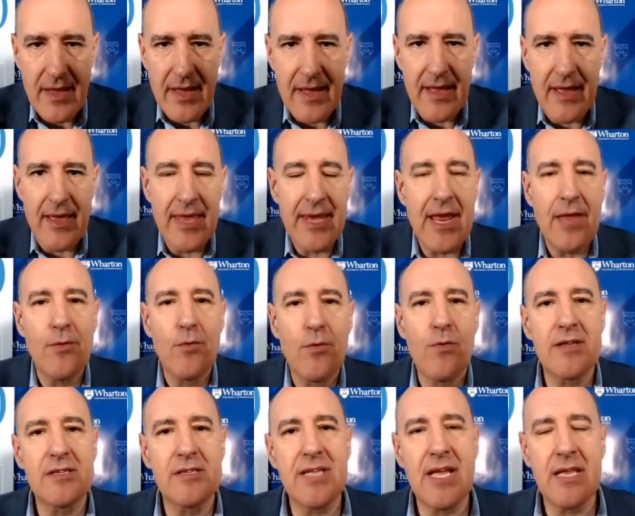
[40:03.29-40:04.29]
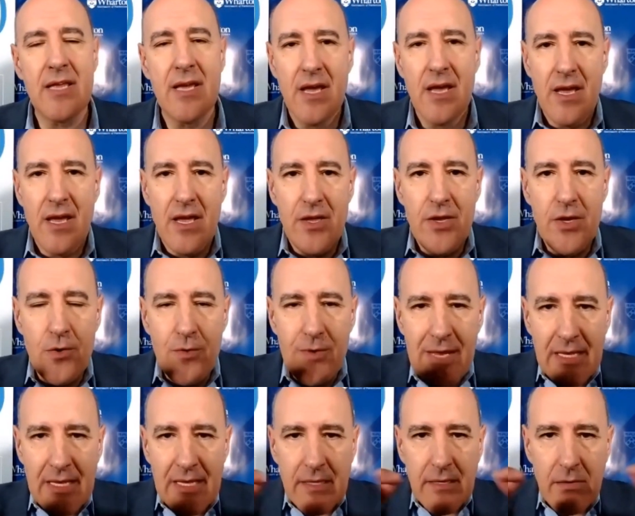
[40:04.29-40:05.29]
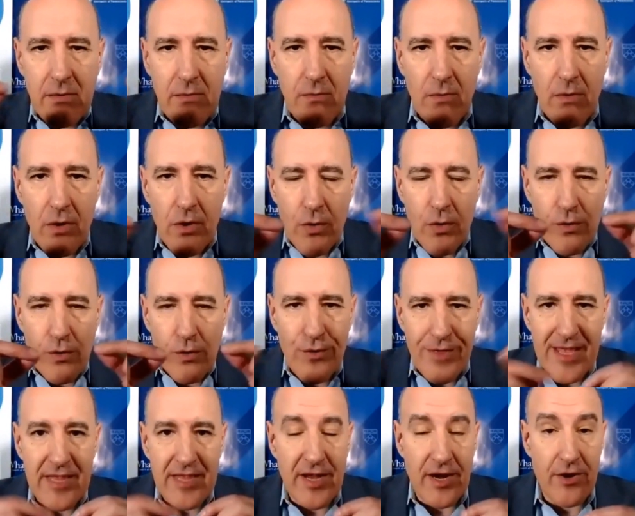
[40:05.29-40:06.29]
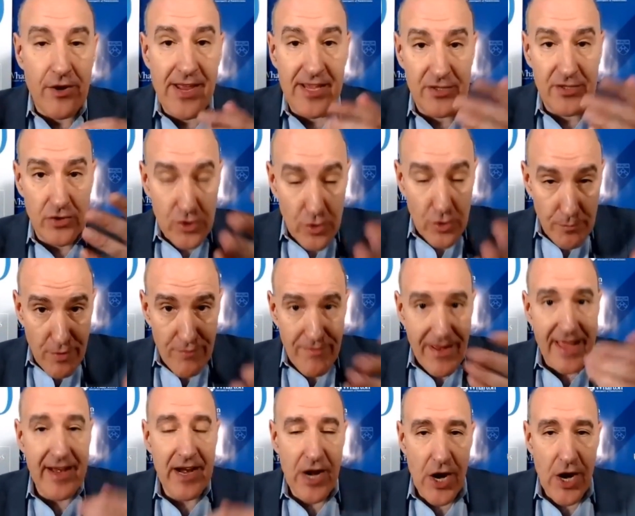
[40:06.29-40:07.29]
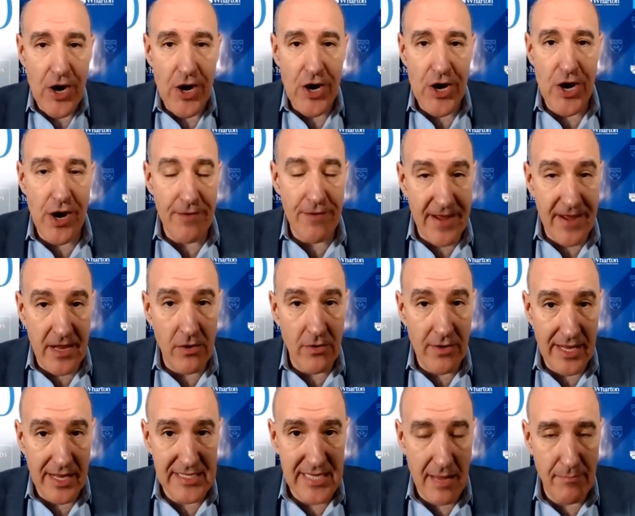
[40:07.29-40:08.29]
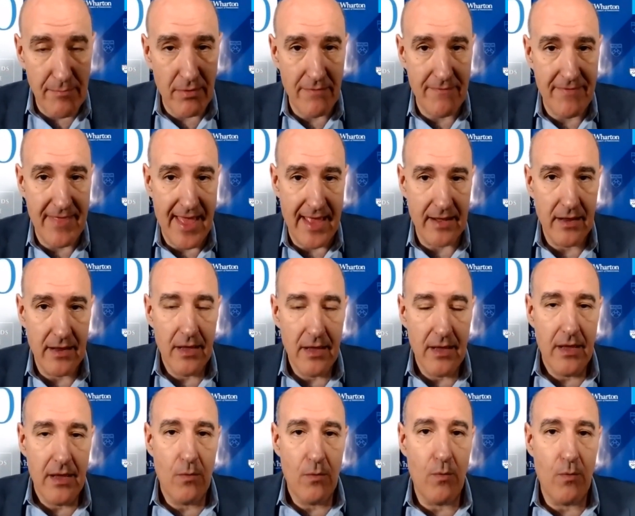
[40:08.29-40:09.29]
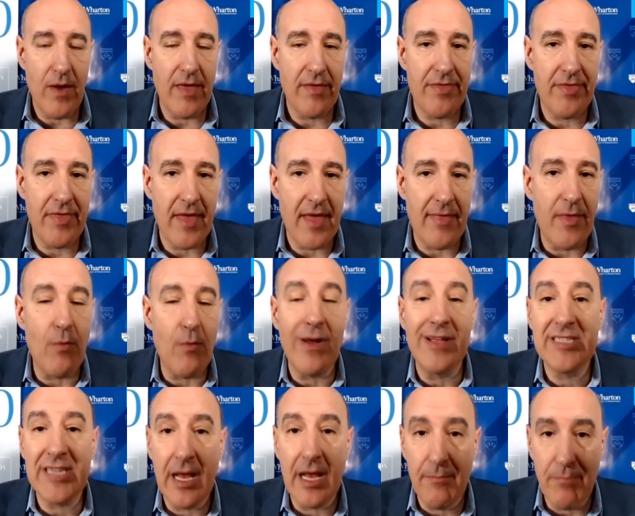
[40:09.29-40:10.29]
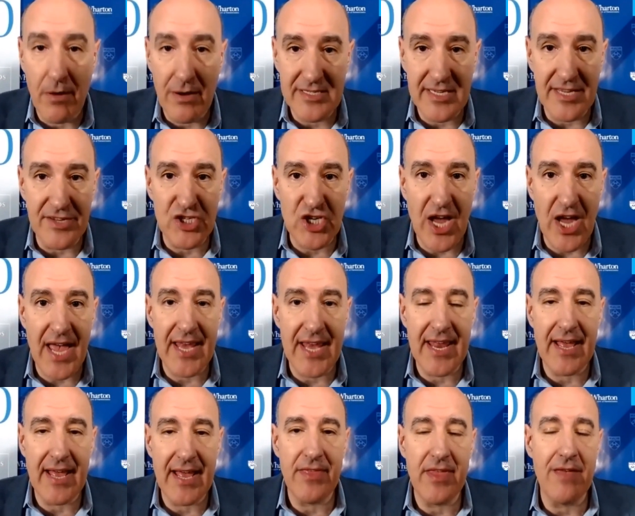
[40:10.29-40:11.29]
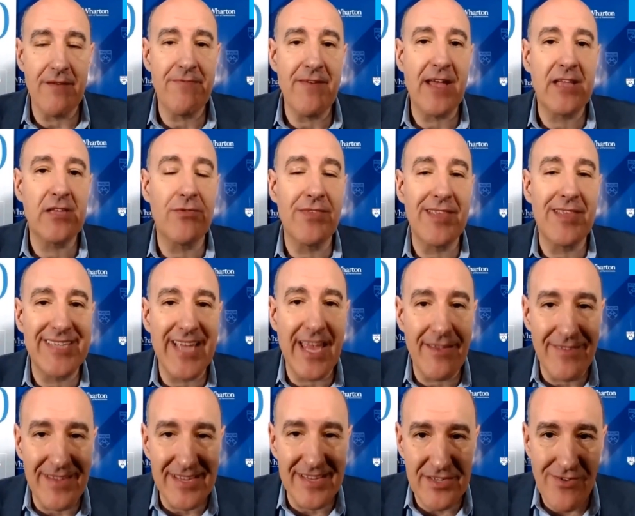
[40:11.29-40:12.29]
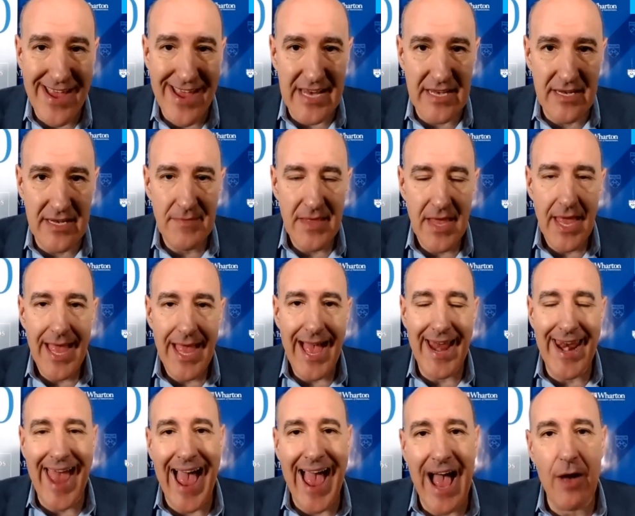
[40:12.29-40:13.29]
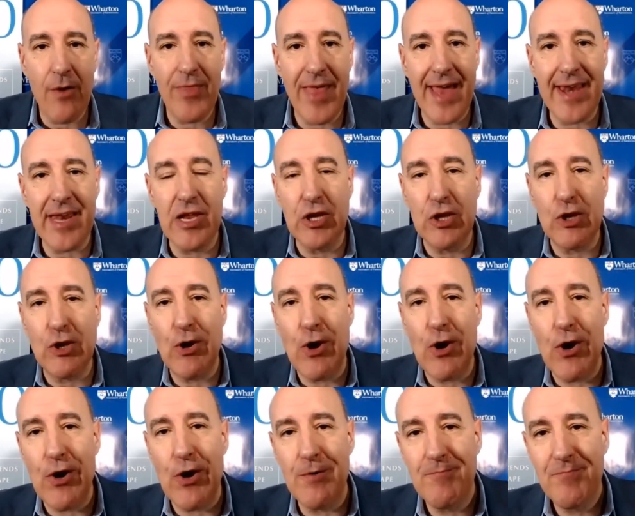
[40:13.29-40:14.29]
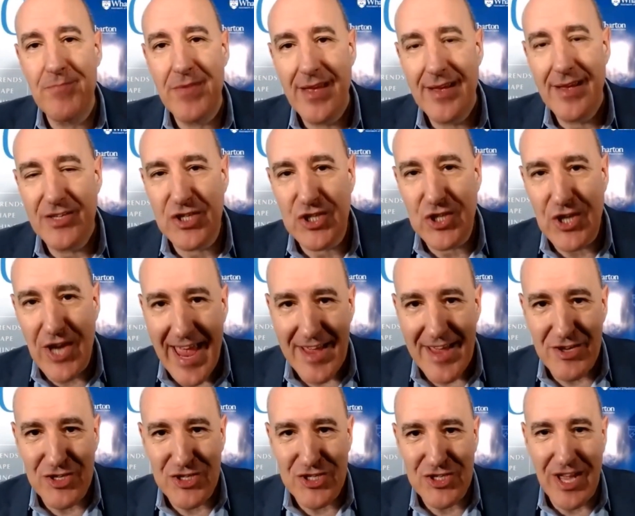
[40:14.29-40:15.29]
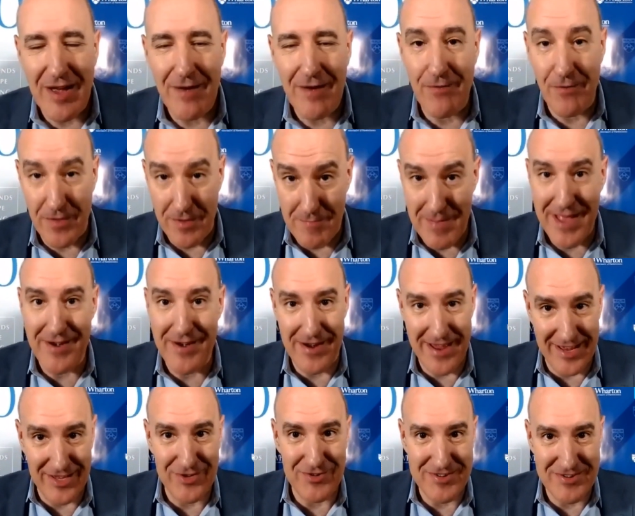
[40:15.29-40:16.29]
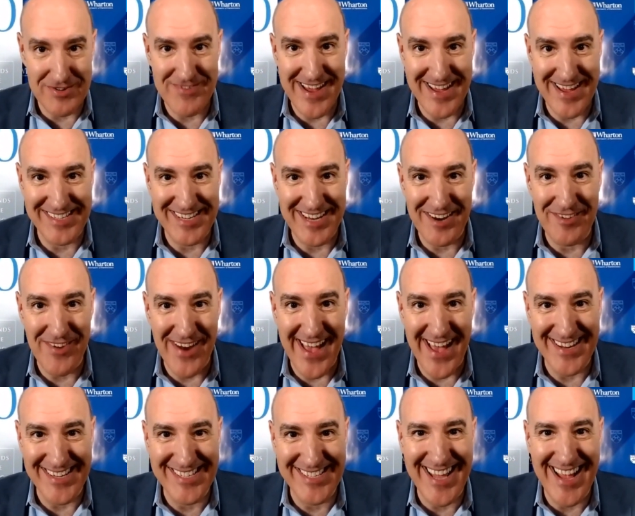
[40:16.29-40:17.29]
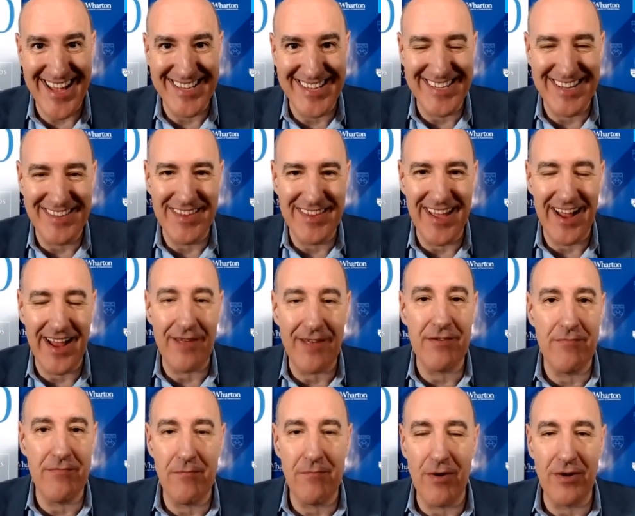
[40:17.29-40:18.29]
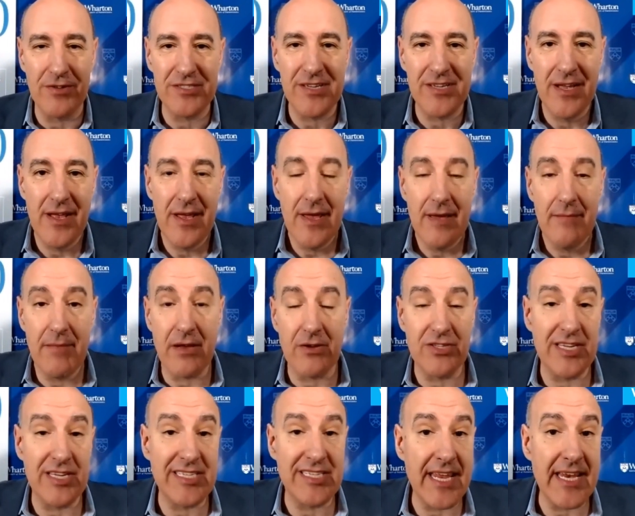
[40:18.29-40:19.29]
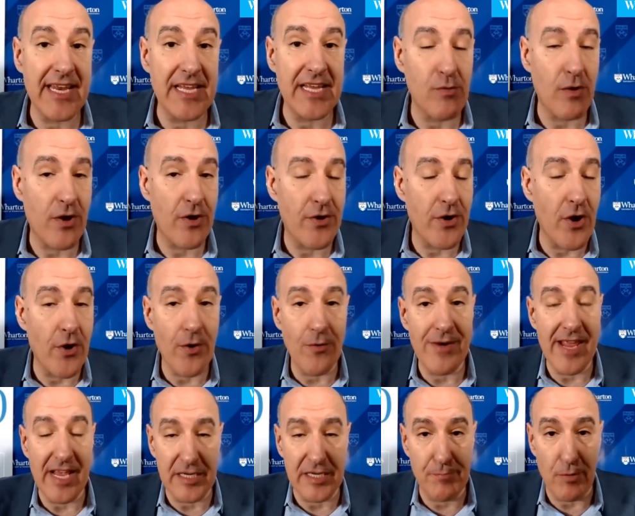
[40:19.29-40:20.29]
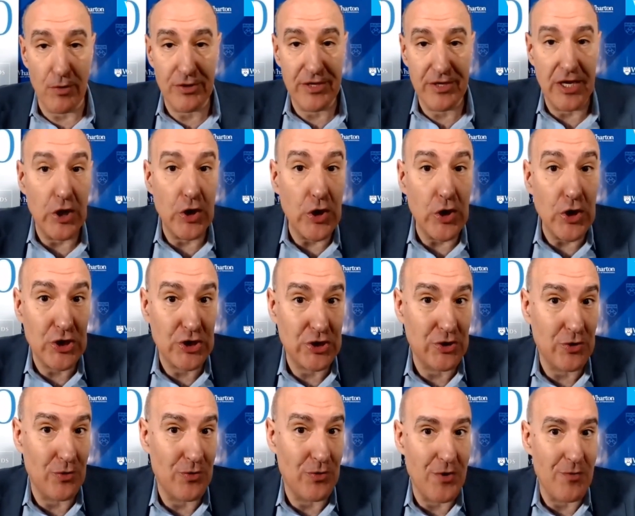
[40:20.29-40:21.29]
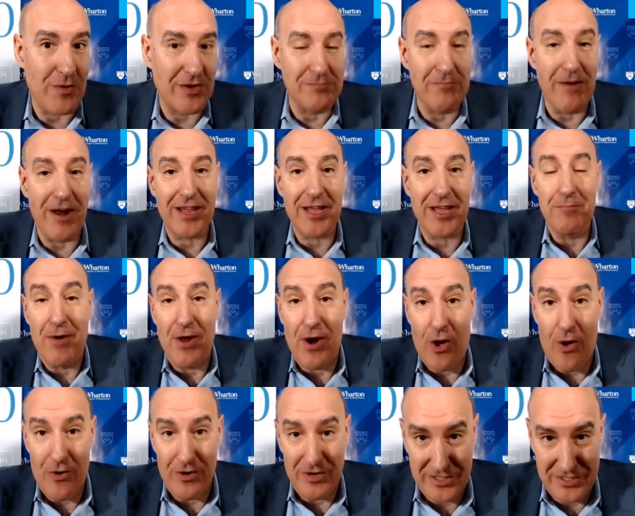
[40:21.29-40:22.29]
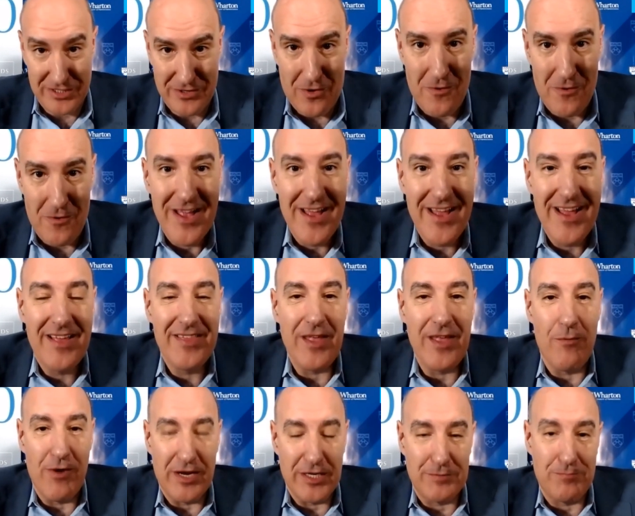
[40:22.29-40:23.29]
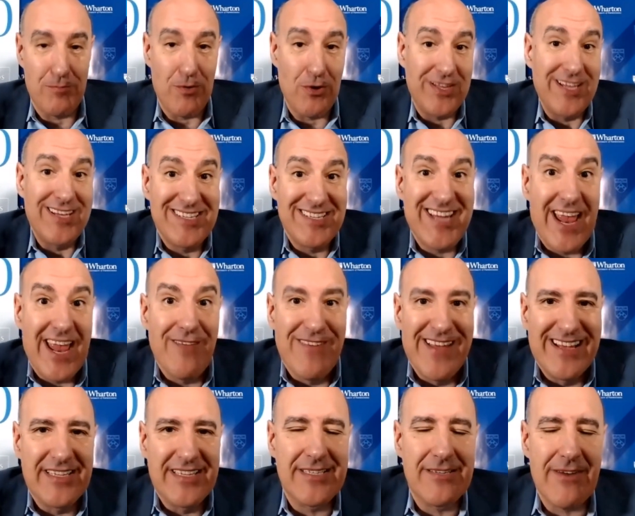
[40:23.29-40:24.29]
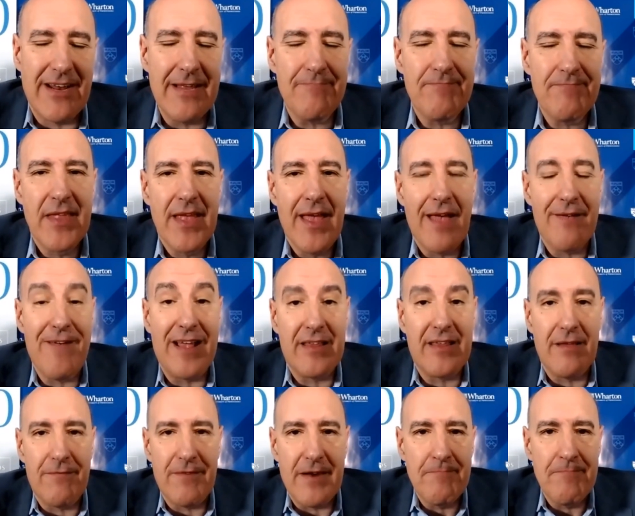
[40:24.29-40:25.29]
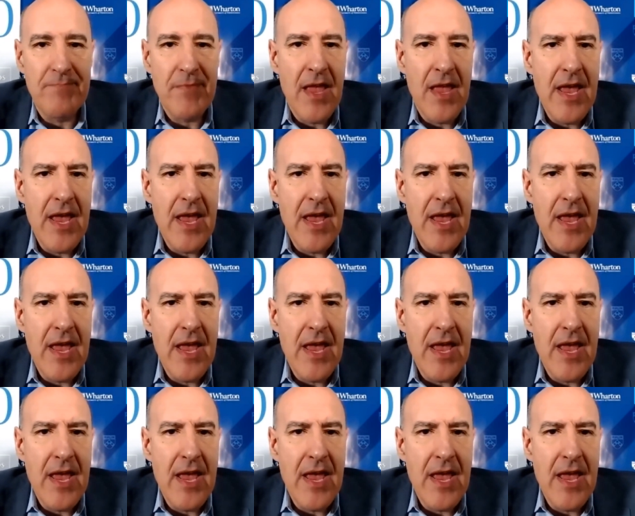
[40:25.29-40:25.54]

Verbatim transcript: Uh, in other words, that you need to look for the interconnections. You provided earlier a very good example of that with uh, the one-child policy in China, the effect on the savings rate, and how that in turn changed uh, for the better interest rates here in the United States and uh, government bonds because the Chinese were not only exporting goods to the US market, but also they were exporting savings, right, effectively.